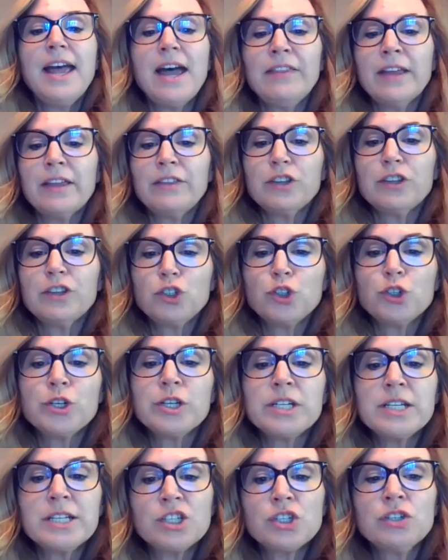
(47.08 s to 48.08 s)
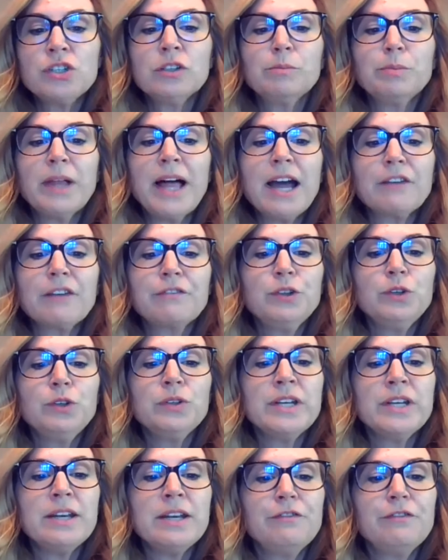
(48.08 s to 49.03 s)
and that the traditional Blackfoot